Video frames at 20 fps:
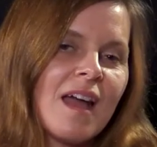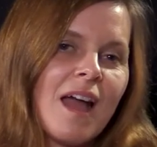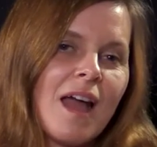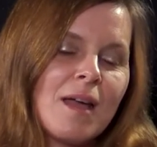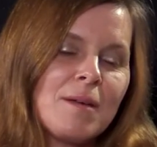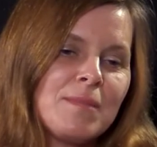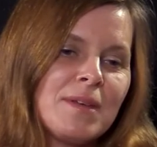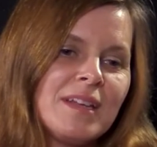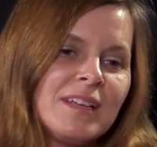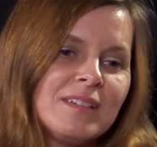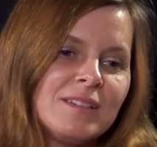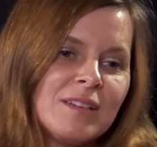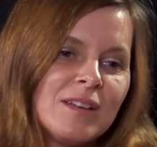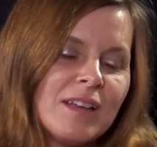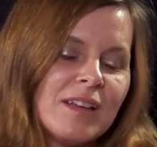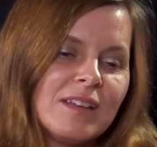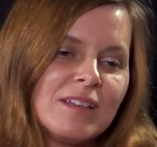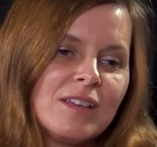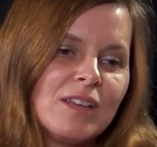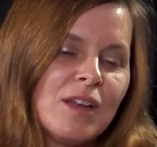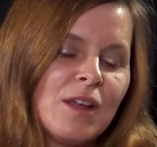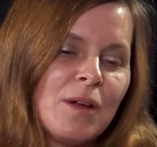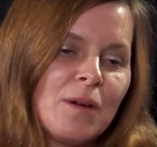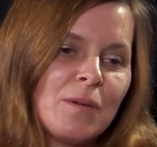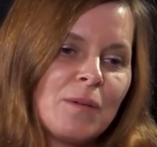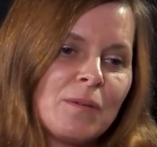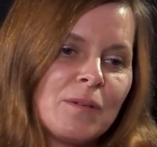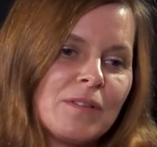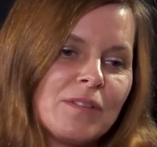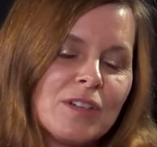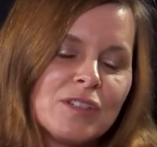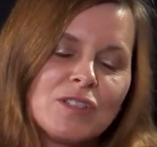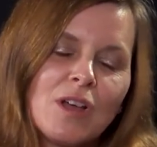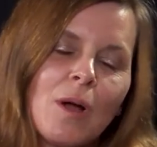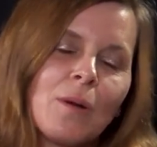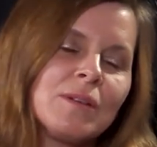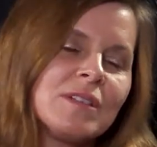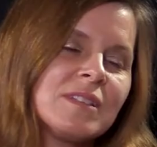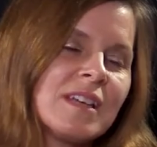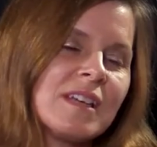I mean, you know, there's
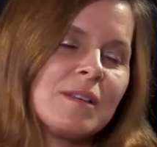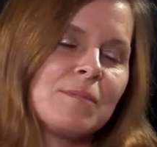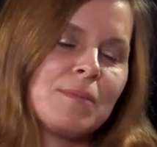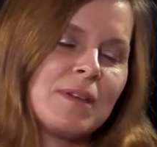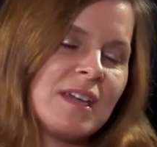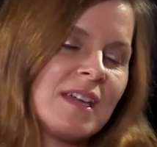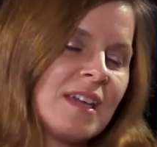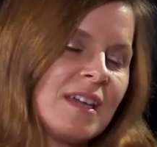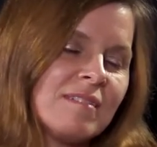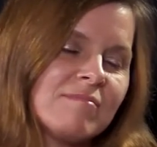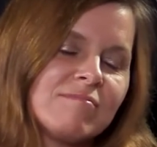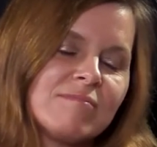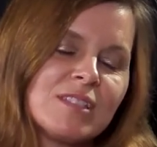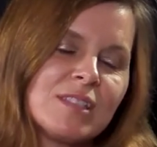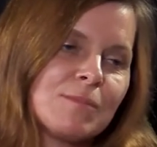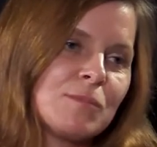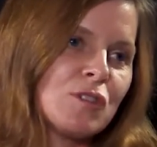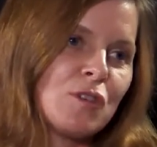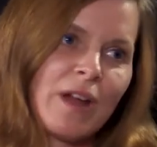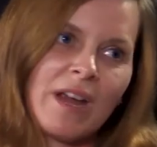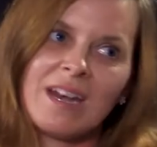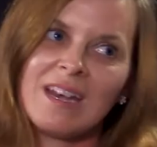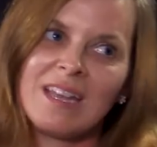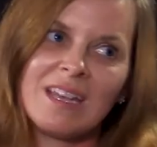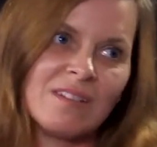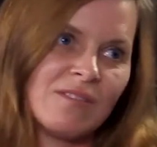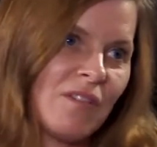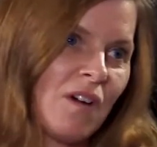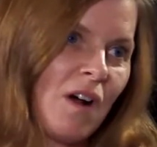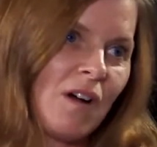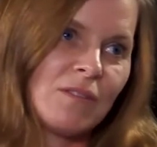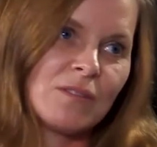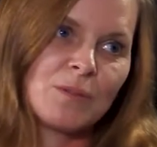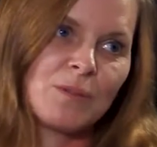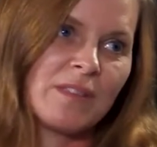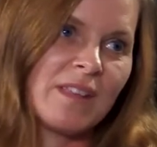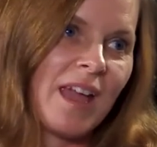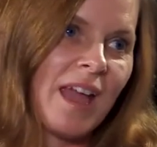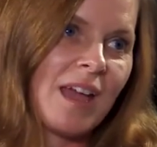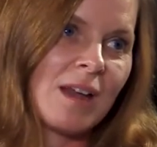always going to be some training involved
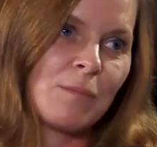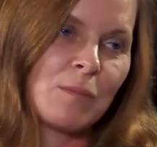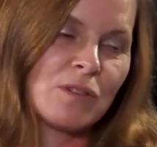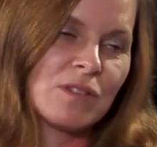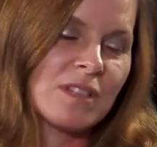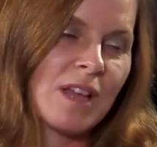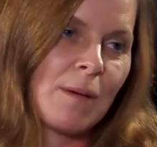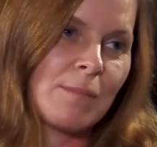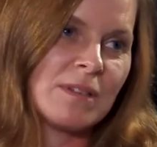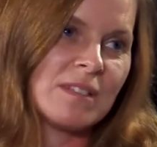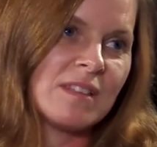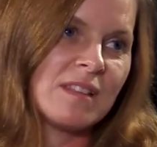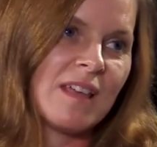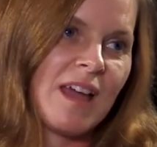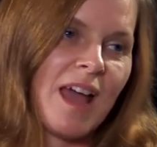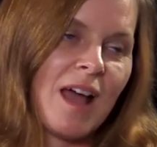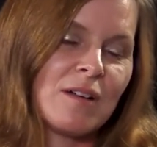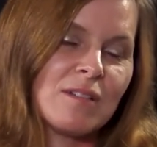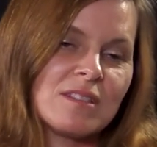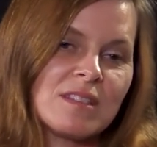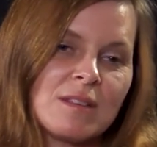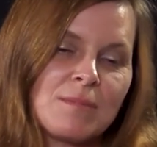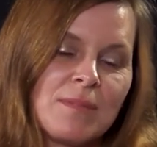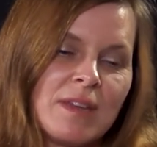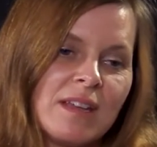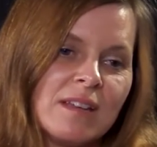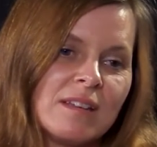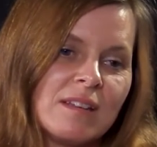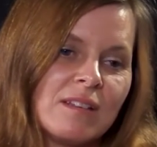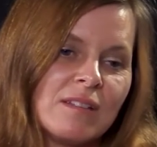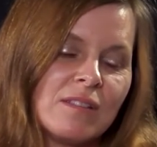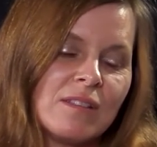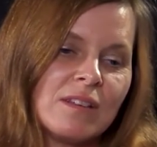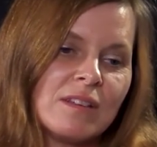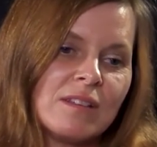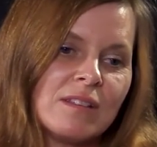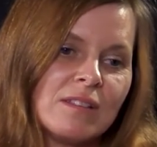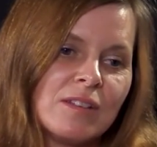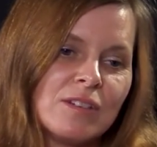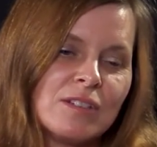when the animals come into the house. I mean,
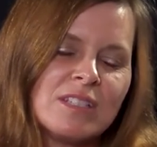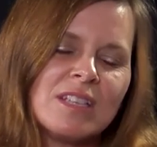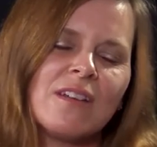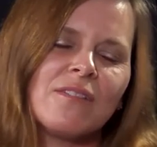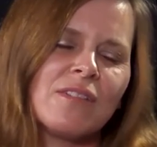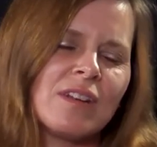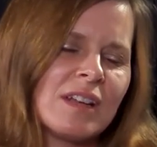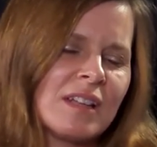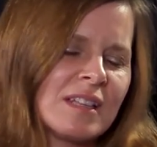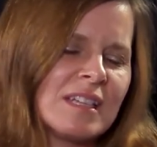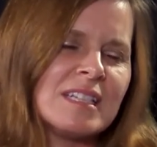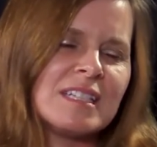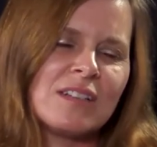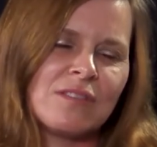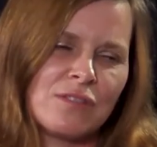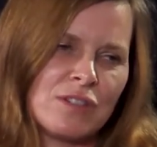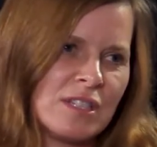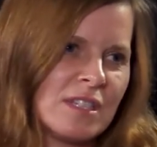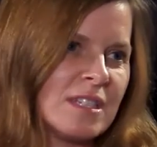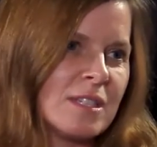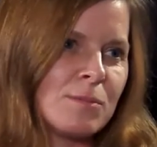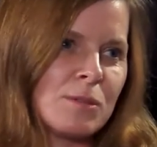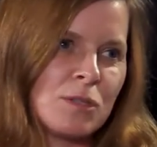there's definitely differences